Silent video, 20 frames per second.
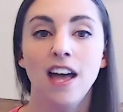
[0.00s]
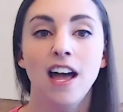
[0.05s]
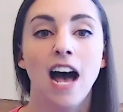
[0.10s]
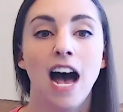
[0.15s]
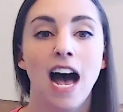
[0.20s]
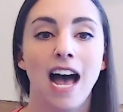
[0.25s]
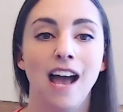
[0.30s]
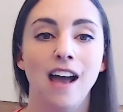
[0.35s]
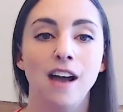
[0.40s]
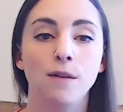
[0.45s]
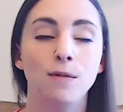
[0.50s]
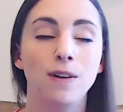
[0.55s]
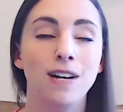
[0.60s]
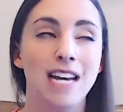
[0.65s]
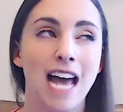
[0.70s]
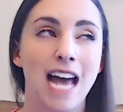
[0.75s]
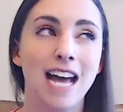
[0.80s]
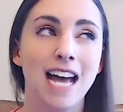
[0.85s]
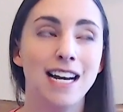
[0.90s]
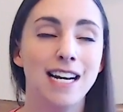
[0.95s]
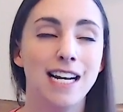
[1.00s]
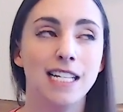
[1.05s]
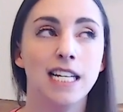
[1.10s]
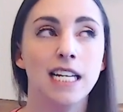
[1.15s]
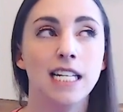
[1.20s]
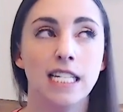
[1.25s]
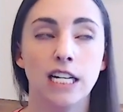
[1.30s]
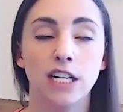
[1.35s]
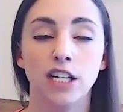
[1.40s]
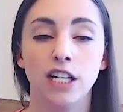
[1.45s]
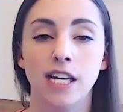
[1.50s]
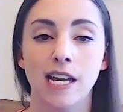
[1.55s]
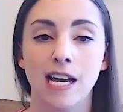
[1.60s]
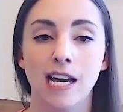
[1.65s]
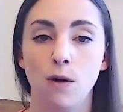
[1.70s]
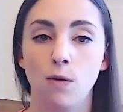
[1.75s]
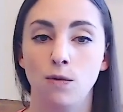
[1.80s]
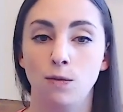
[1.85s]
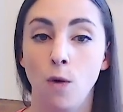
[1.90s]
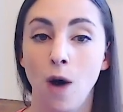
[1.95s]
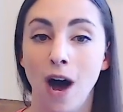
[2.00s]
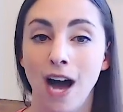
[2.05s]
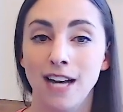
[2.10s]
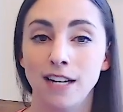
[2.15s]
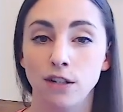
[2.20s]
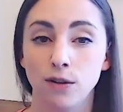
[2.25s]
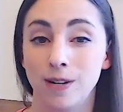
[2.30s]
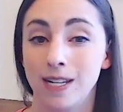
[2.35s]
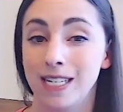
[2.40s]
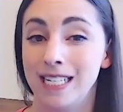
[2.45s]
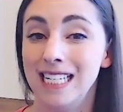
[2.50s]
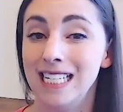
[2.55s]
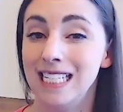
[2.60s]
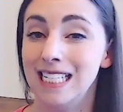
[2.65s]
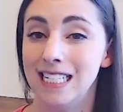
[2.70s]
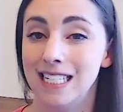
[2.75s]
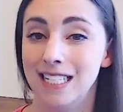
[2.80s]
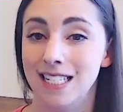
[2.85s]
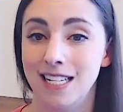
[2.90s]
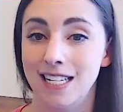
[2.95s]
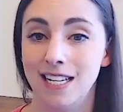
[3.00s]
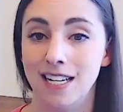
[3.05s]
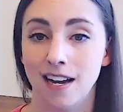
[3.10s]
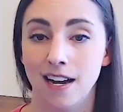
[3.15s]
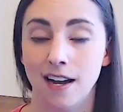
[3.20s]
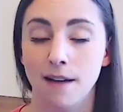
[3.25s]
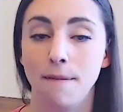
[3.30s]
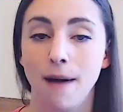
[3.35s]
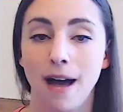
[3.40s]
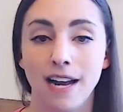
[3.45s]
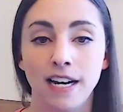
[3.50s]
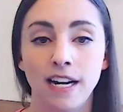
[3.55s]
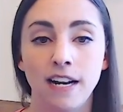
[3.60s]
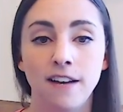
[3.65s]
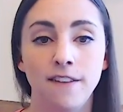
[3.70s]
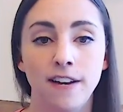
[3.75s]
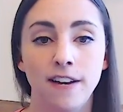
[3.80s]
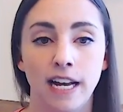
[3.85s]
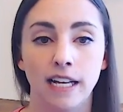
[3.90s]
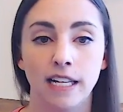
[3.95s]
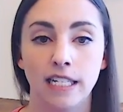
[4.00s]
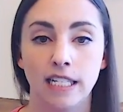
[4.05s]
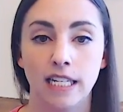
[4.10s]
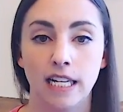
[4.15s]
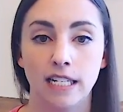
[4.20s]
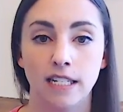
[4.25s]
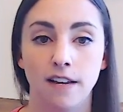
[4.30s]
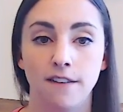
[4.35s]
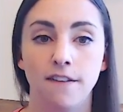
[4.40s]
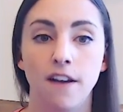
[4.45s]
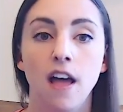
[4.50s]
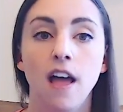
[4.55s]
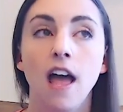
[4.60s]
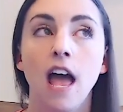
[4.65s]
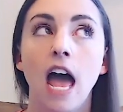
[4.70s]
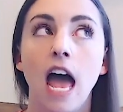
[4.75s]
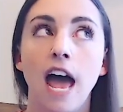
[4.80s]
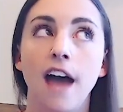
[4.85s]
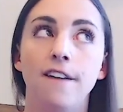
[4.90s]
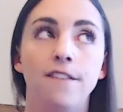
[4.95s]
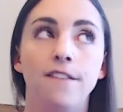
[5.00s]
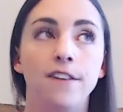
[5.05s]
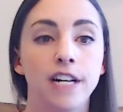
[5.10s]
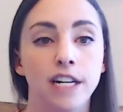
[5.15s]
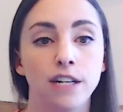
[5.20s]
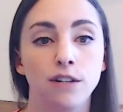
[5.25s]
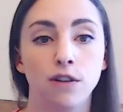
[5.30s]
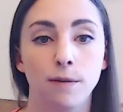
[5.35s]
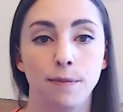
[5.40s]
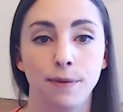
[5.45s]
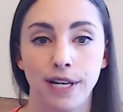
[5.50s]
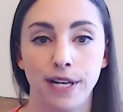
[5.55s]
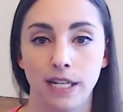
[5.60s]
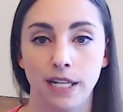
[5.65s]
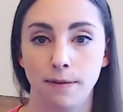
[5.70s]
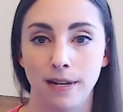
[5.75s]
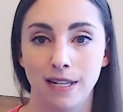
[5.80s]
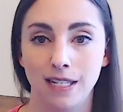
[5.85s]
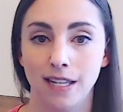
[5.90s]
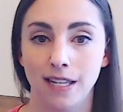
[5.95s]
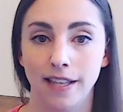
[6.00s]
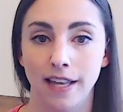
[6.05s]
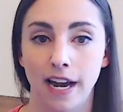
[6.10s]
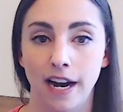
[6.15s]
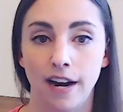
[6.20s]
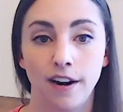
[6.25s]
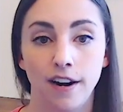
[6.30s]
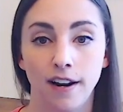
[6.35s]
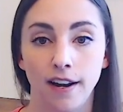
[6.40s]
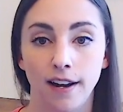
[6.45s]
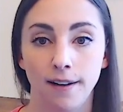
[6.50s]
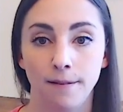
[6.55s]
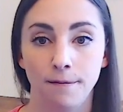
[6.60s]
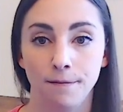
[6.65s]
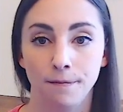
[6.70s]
I would not necessarily want or need to see a competitive analysis of every indoor play space in the area.